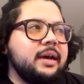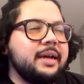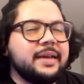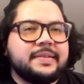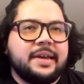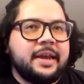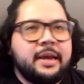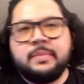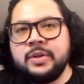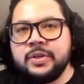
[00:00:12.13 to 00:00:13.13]
I guess I
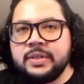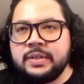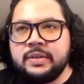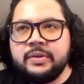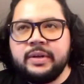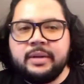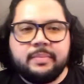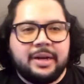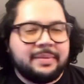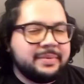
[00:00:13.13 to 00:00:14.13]
am a nursing student, but I'm